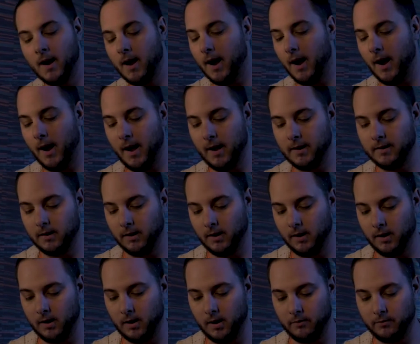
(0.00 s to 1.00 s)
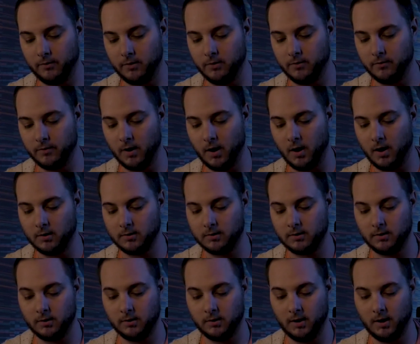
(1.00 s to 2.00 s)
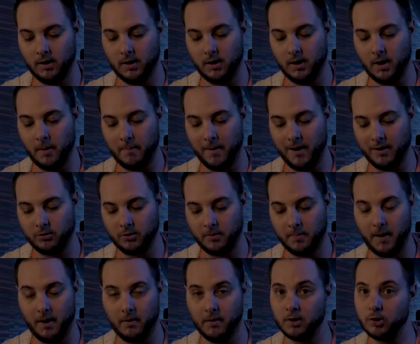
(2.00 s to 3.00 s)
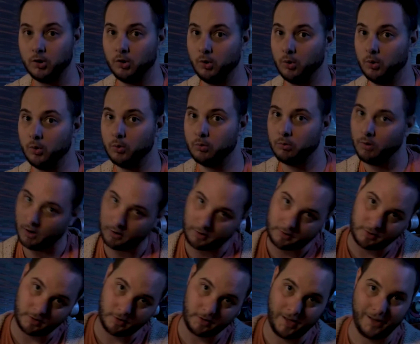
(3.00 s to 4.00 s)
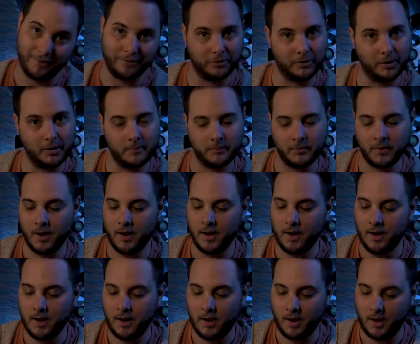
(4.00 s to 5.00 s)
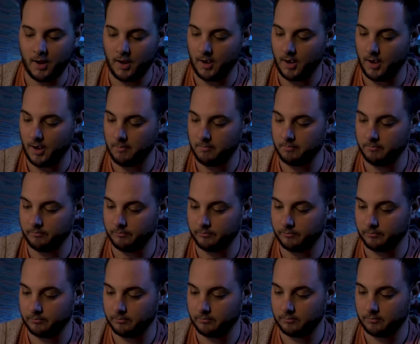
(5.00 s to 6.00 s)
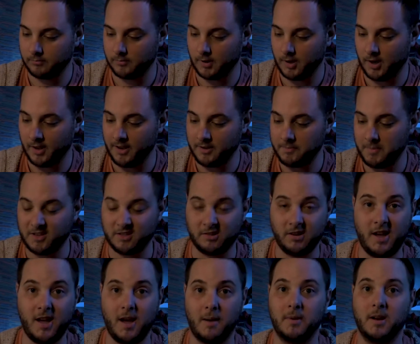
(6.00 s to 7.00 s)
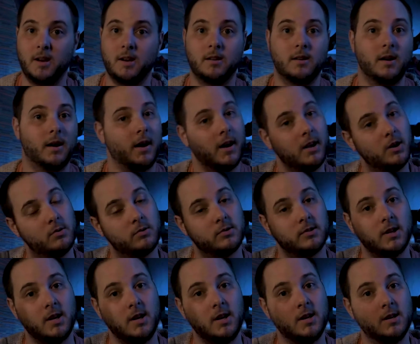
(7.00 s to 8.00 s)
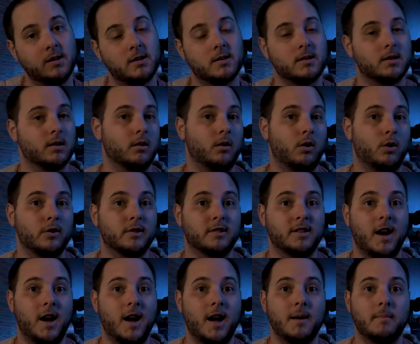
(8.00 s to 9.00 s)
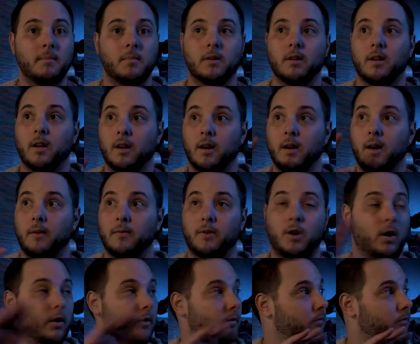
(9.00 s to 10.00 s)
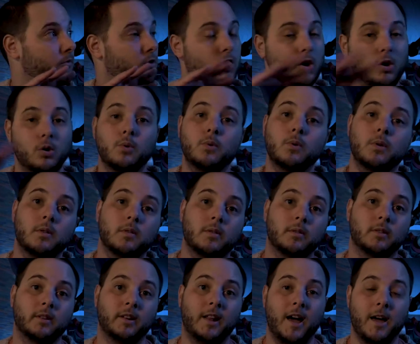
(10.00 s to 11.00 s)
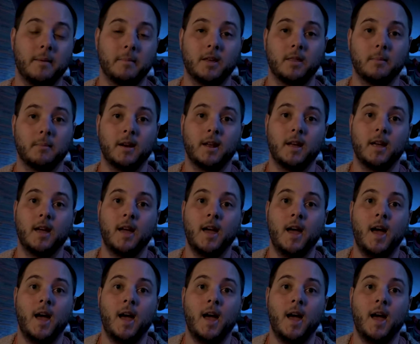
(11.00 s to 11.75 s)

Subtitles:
and if you've got the battery powered, you rock to the left. And that's basically it. I mean, I use these all the time. I've got 2 lighting me at the minute.